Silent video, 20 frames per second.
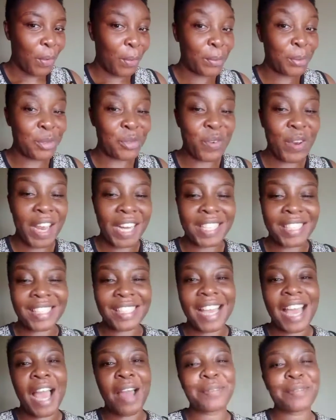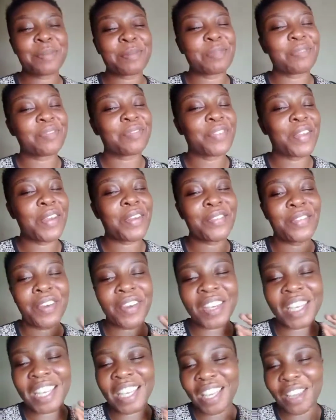I tried to make this video